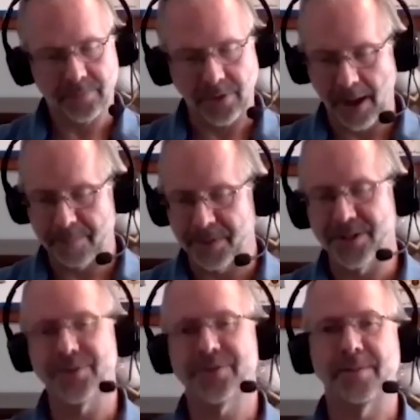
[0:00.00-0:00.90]
Happy to
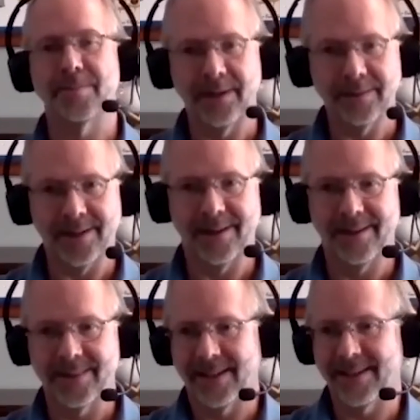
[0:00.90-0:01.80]
do so, man. Uh,
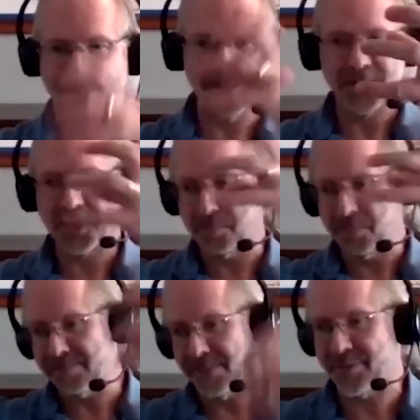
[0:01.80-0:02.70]
the the
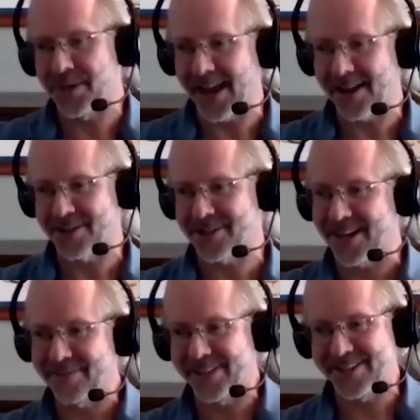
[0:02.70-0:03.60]
split between
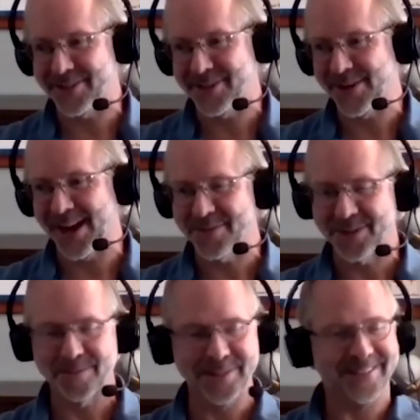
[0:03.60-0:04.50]
adjectival, as you know, and
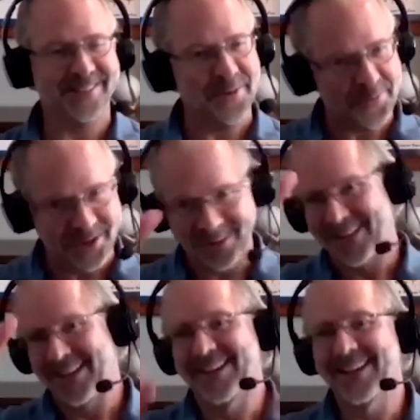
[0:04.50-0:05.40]
adverbial. So if we
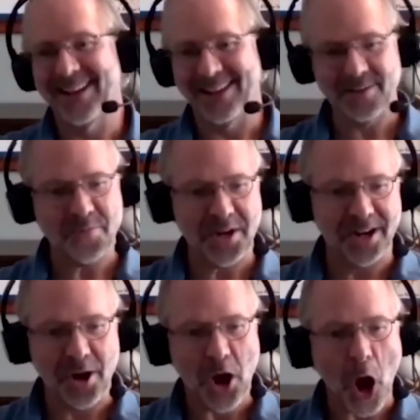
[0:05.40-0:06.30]
uh, we
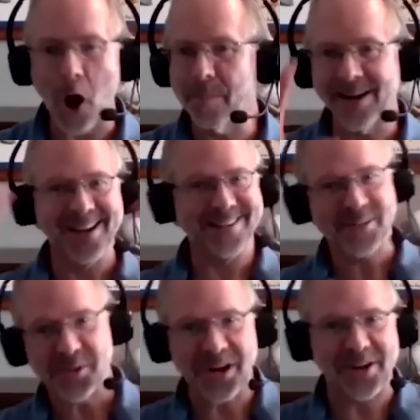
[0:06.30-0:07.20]
can harmonize
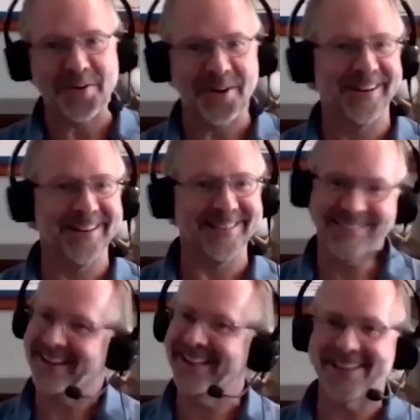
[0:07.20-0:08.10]
and create coherence,
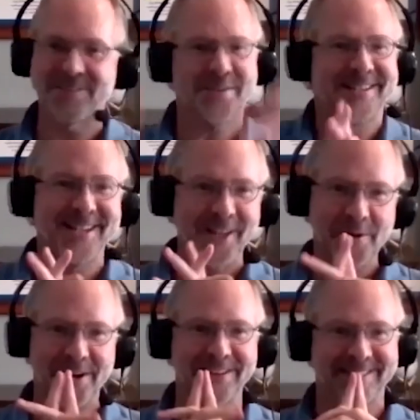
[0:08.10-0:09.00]
well, that's what
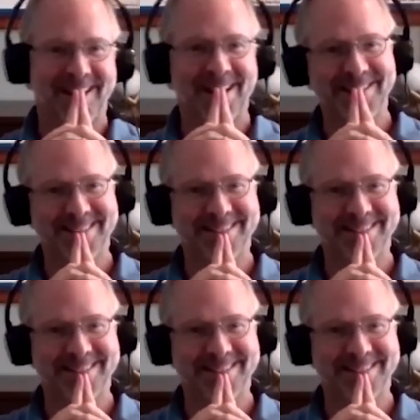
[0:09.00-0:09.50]
dialogos and all this